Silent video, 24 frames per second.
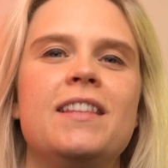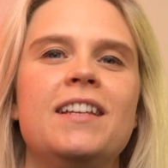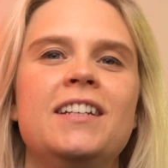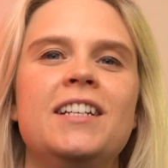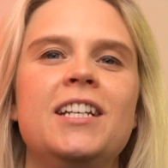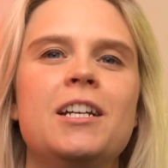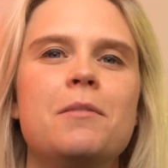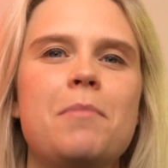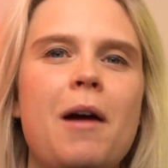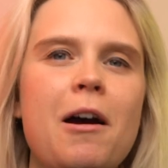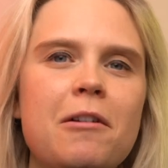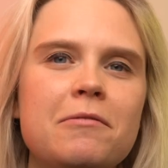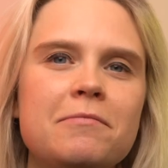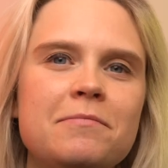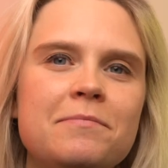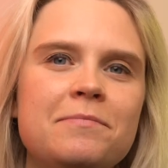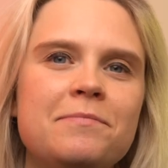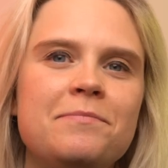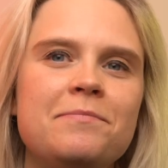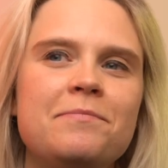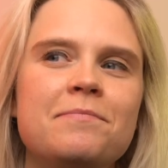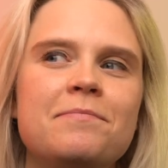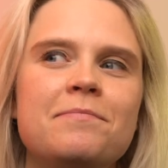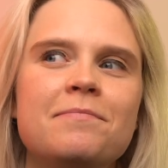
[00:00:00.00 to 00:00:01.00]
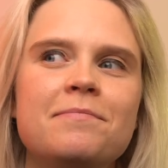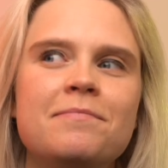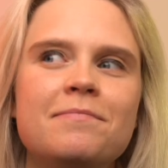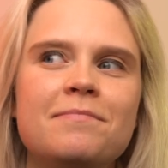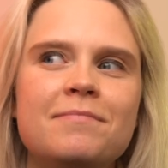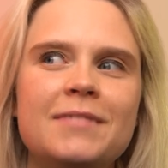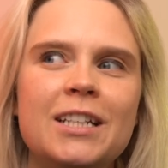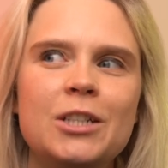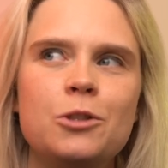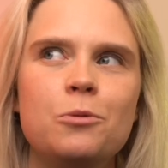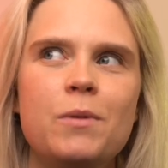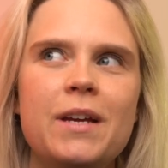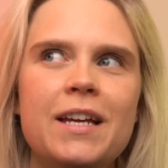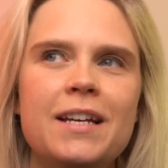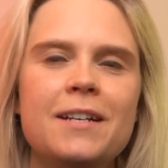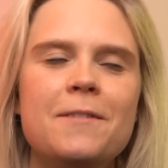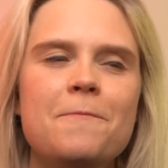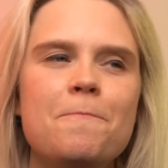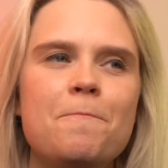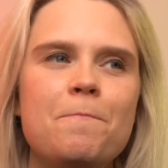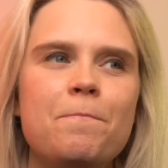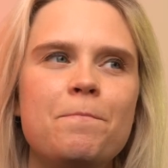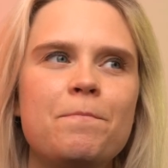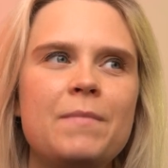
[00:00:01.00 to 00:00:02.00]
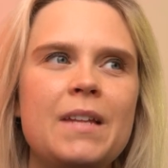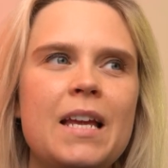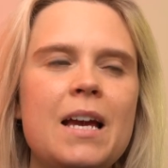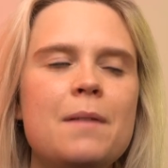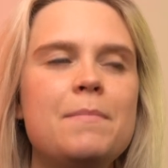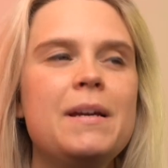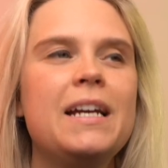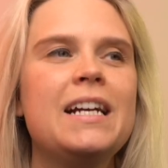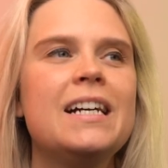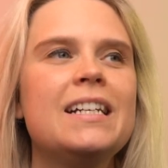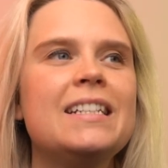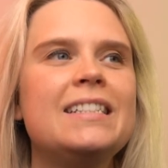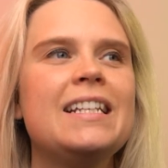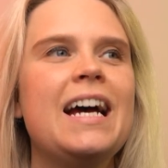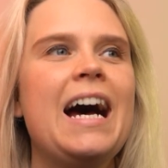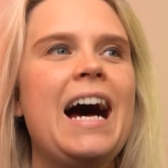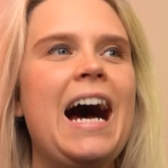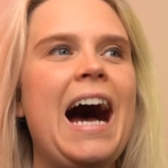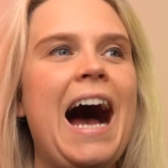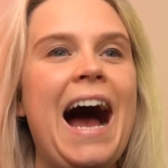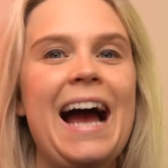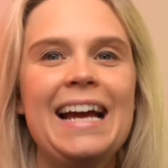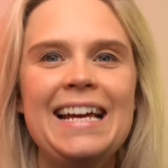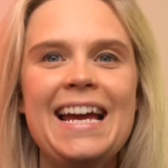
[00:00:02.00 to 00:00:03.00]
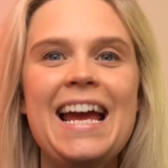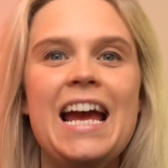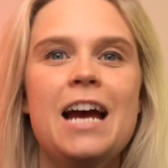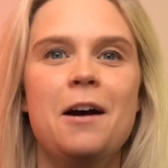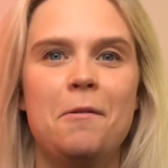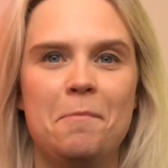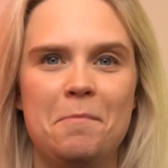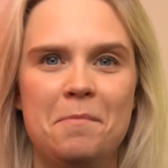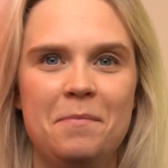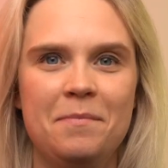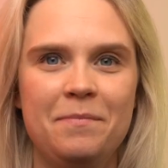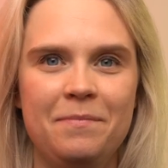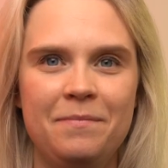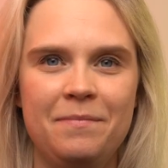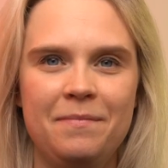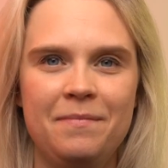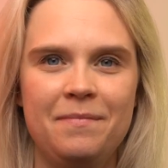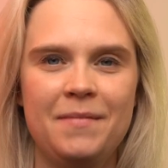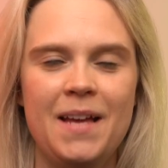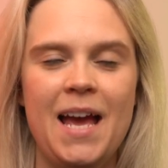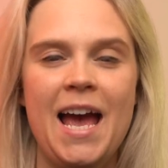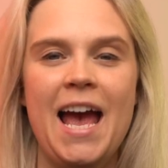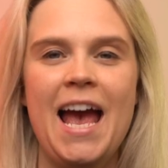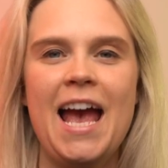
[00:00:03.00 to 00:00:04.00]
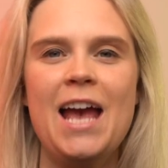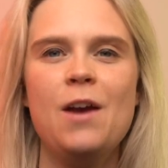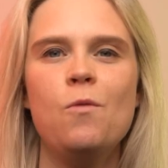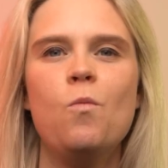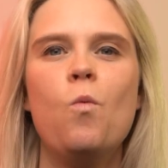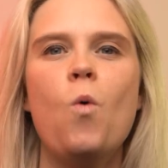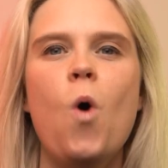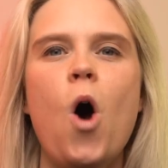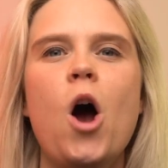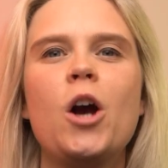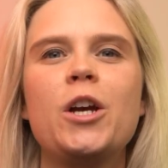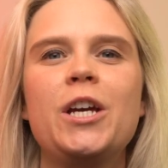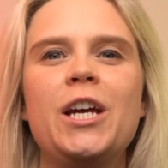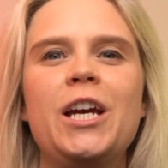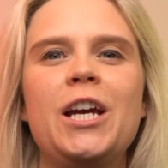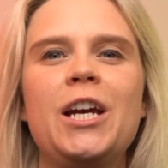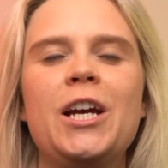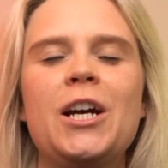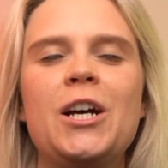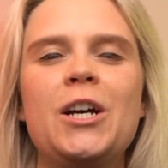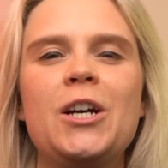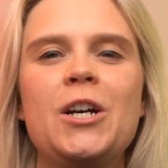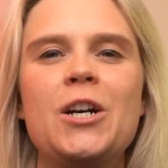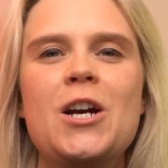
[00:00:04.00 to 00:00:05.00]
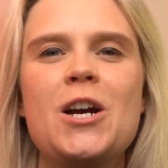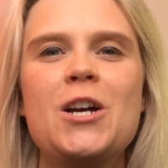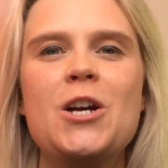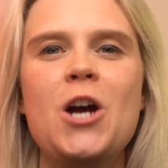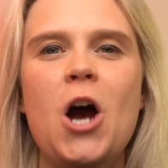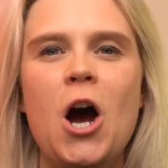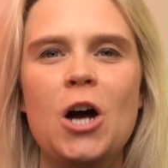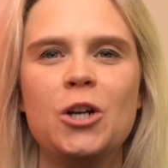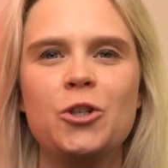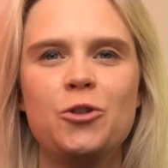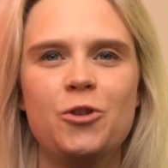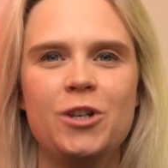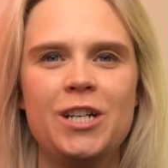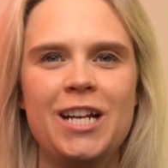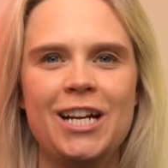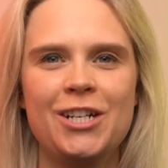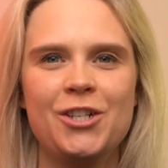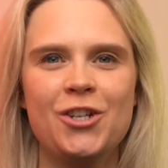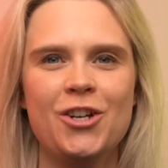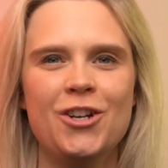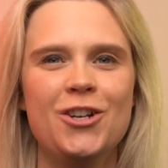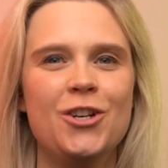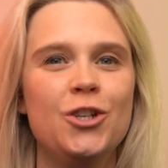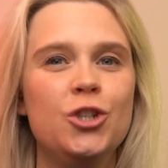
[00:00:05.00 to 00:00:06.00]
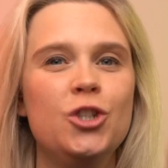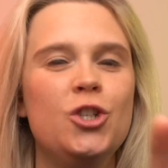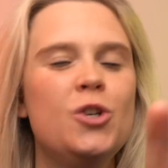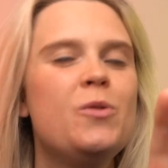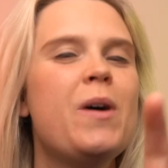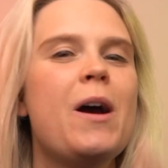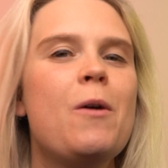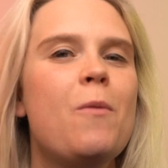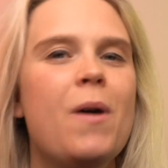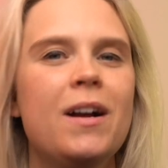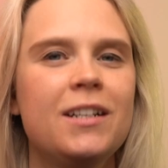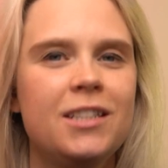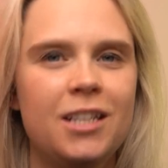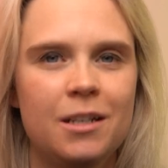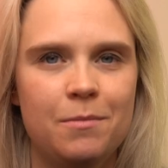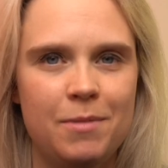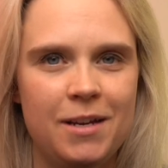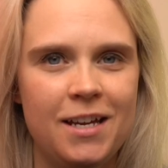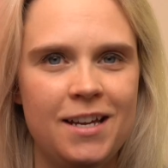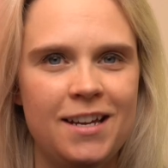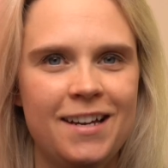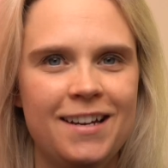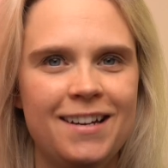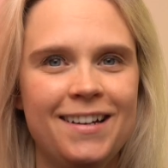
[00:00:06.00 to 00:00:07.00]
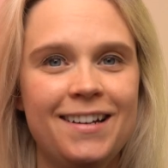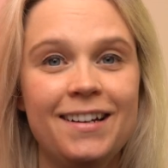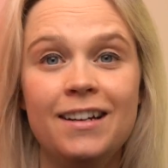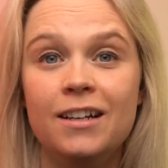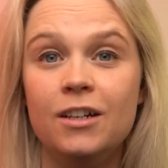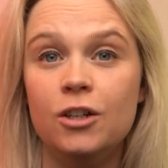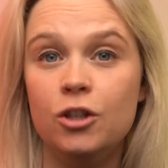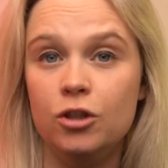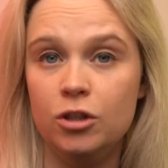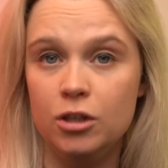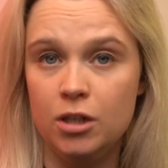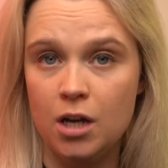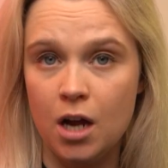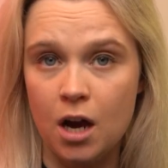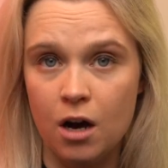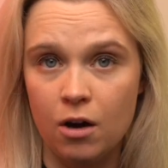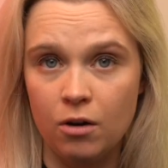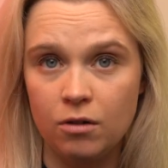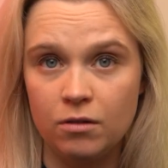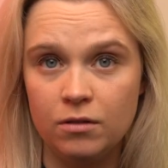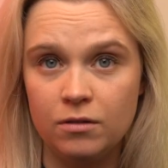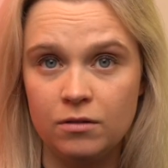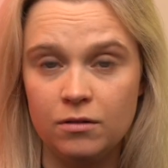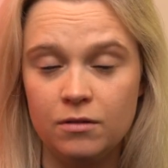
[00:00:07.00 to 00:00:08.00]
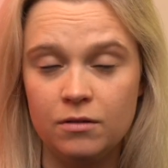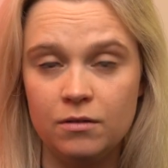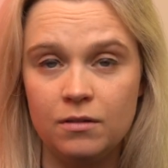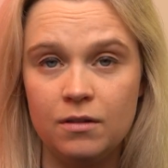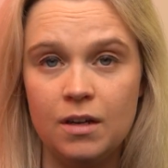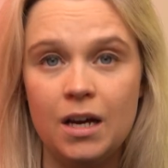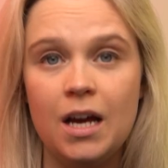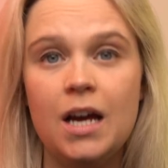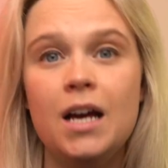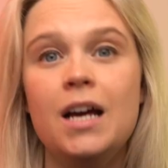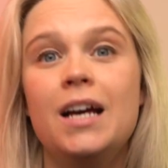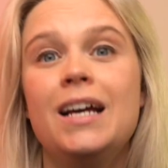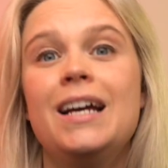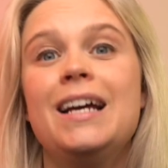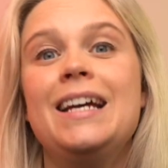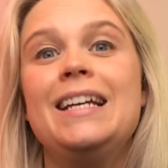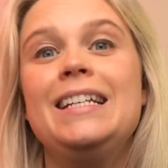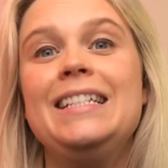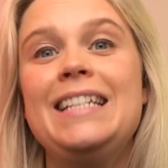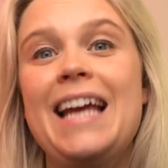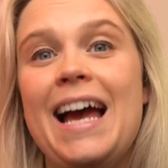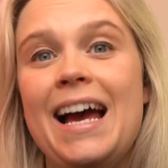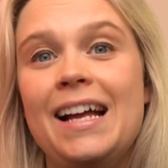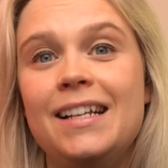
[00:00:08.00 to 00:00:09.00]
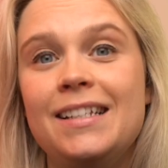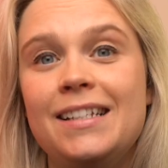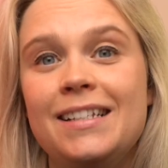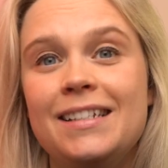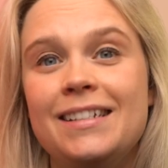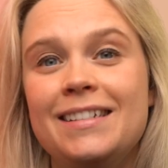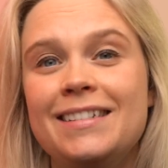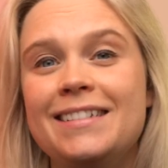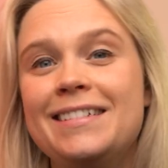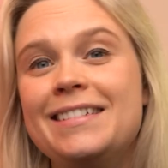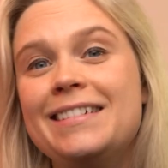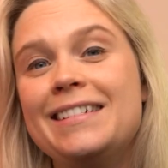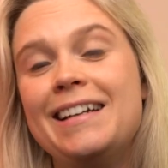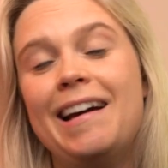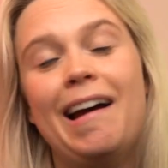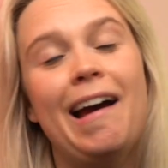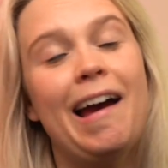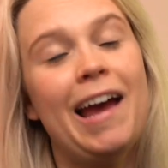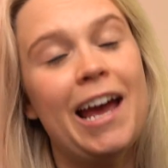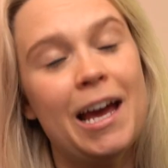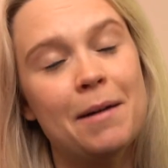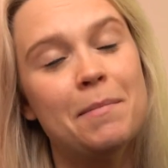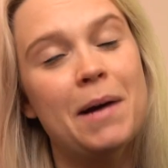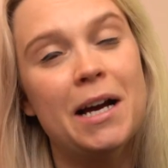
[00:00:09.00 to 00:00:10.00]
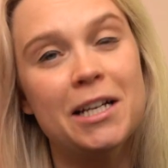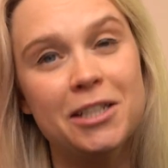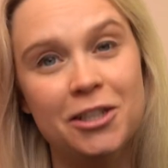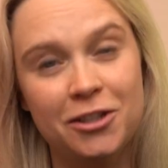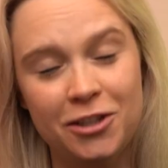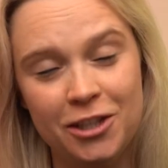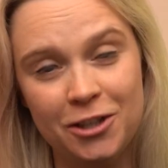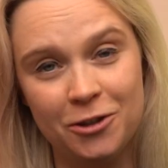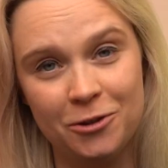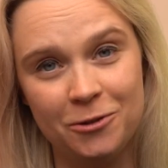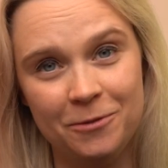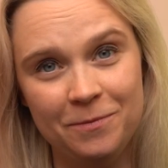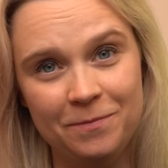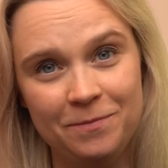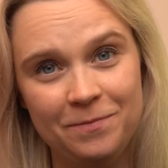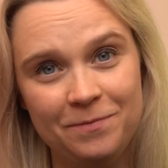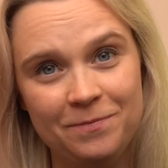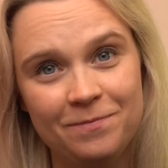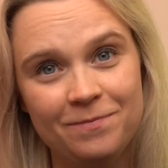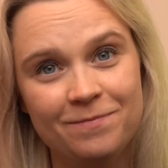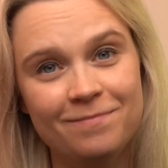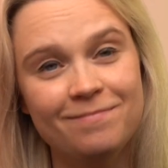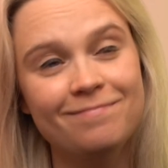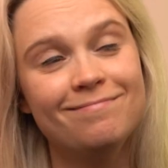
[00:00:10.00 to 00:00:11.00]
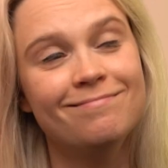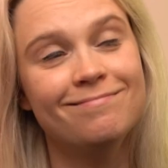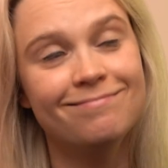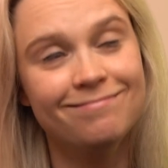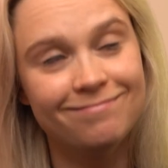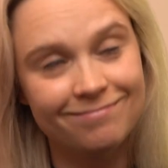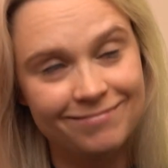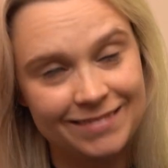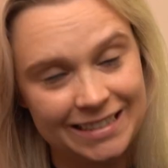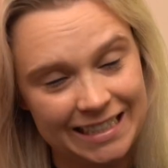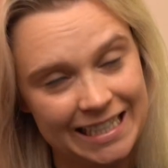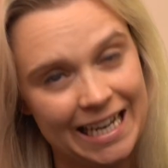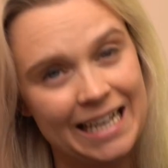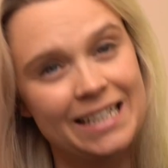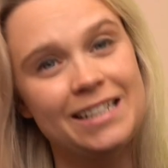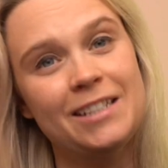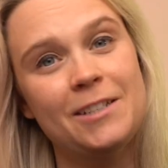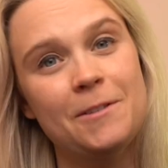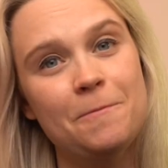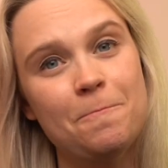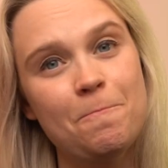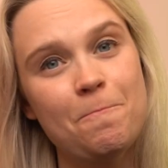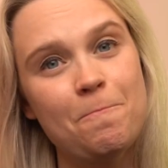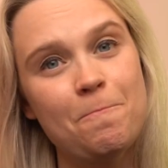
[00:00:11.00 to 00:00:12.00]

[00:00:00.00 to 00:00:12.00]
thinking about this week, because I am a walking contradiction. Do I want to be? No. Yet, am I still? Yes.